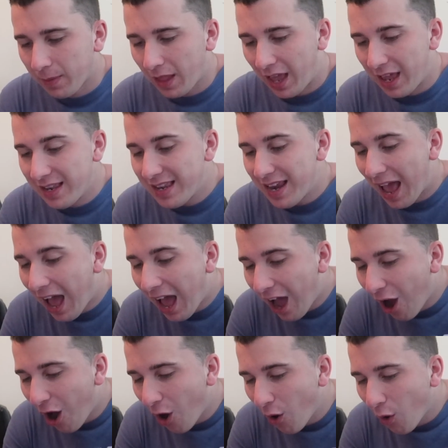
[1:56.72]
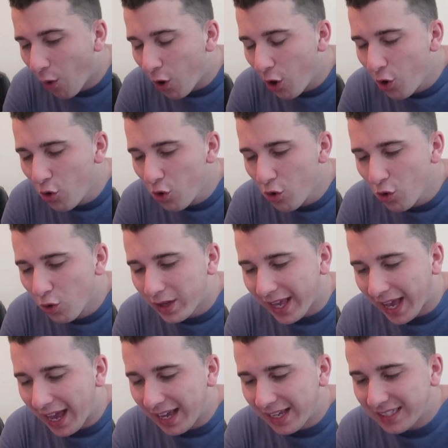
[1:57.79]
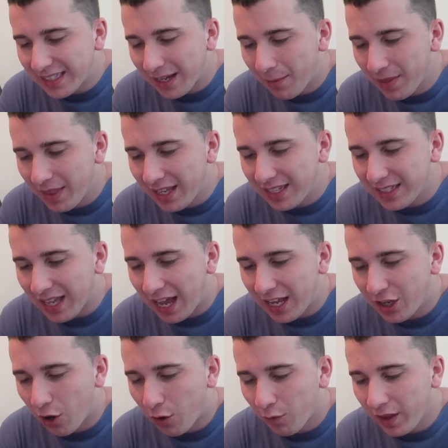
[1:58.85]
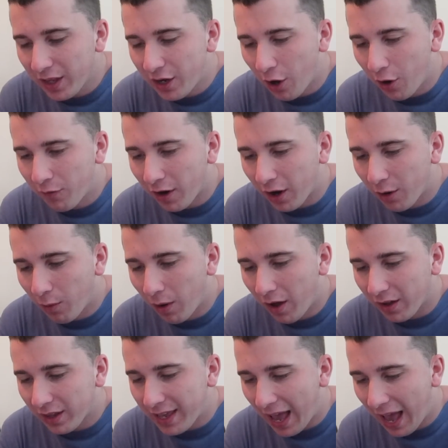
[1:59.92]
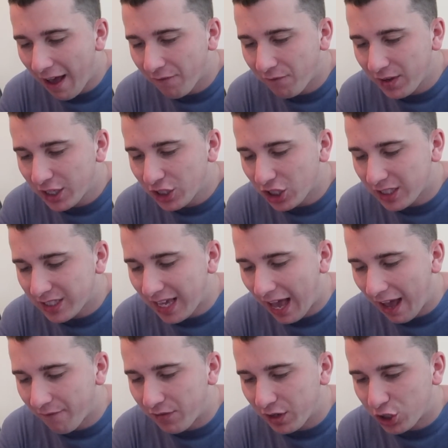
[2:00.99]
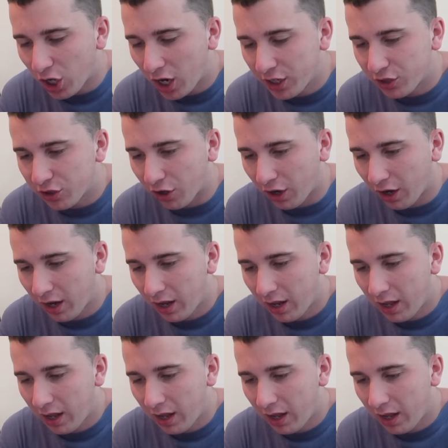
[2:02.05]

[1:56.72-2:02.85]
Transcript: And now, ooh, okay, some of these I don't really know very well. Catfish is Catfish Hunter.